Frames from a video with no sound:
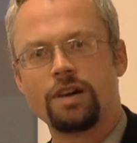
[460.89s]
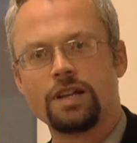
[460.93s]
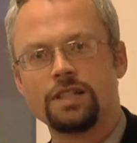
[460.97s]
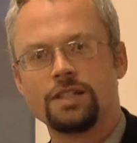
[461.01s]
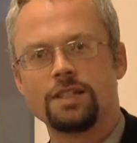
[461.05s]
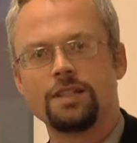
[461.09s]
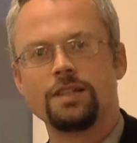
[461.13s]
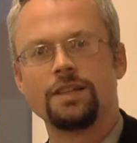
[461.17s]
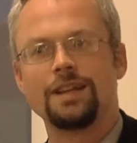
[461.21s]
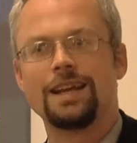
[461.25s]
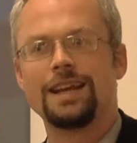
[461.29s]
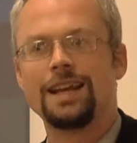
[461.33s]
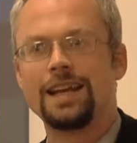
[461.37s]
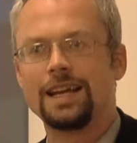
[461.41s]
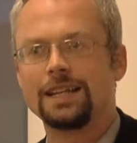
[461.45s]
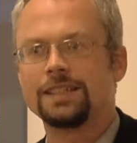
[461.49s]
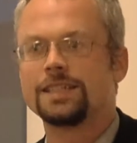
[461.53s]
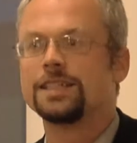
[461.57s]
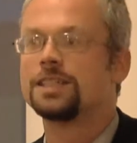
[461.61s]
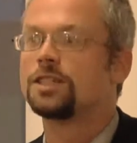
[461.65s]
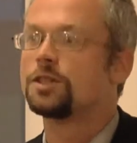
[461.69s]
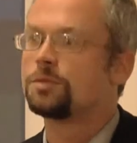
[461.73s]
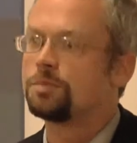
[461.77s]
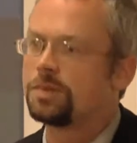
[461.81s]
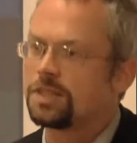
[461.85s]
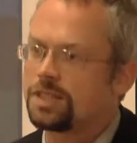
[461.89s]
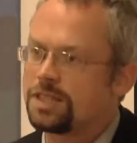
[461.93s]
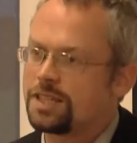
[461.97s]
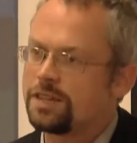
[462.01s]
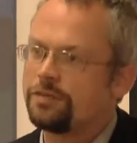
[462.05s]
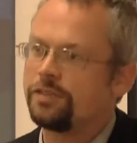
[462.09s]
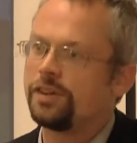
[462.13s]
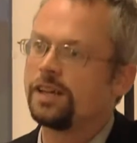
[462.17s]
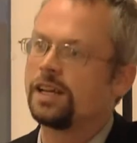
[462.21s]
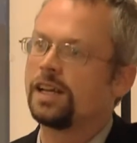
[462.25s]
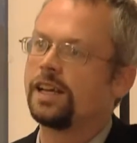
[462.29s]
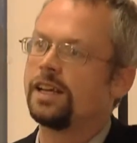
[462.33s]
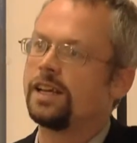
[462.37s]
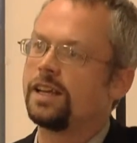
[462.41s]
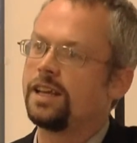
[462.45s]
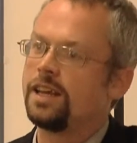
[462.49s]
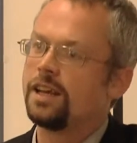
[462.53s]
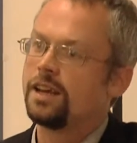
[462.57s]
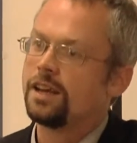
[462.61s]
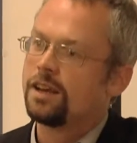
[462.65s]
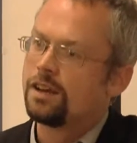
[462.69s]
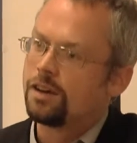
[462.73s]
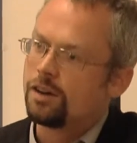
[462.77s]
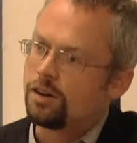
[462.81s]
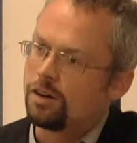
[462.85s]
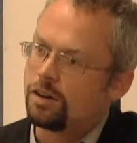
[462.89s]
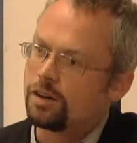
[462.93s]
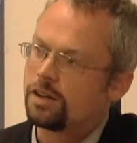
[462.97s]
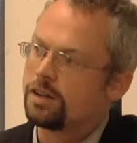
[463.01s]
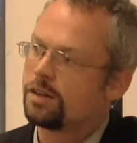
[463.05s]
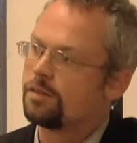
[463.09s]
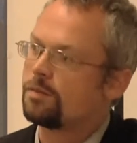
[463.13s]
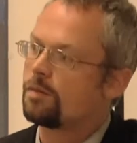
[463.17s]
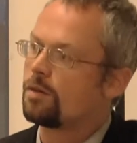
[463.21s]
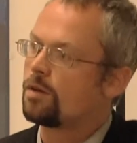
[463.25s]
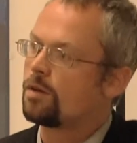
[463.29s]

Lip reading: president elected specifically on